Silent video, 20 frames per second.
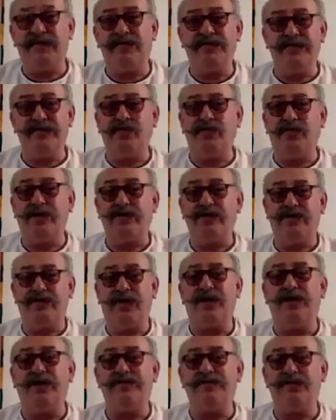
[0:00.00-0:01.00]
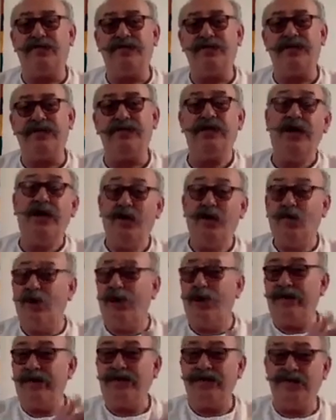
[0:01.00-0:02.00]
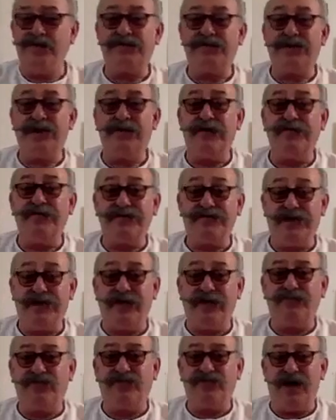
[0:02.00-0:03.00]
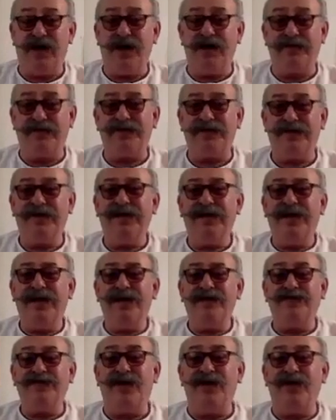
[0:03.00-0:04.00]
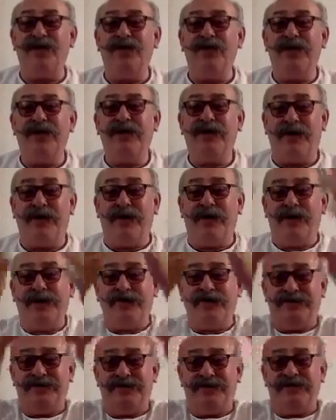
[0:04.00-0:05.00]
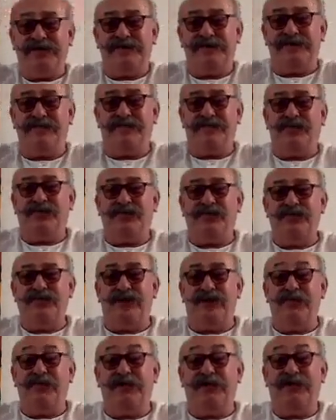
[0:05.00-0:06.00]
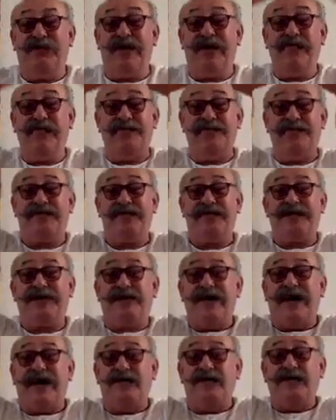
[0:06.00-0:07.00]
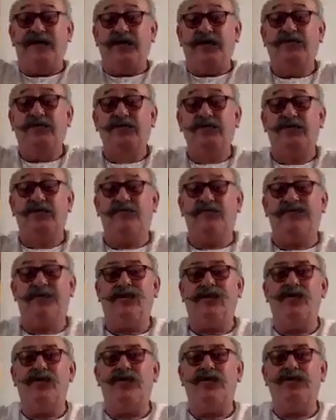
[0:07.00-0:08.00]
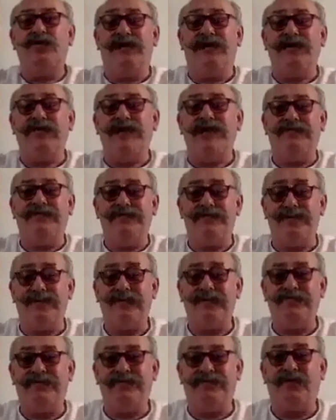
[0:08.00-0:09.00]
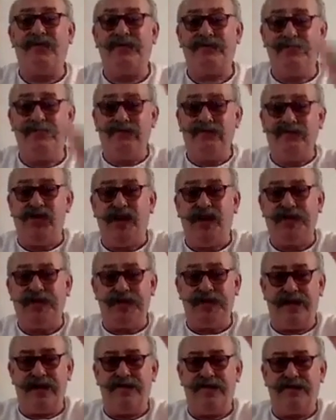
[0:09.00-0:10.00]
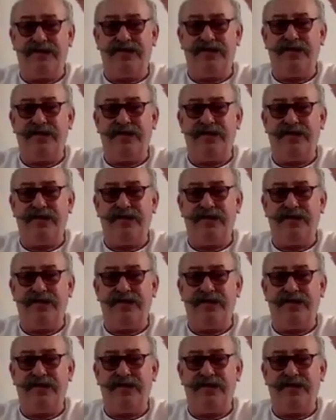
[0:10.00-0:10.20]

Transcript: this one chant. So he said, why don't you just come and chant? So the temple room opened, and there was the unusual forms I'd never seen before of Jagannath,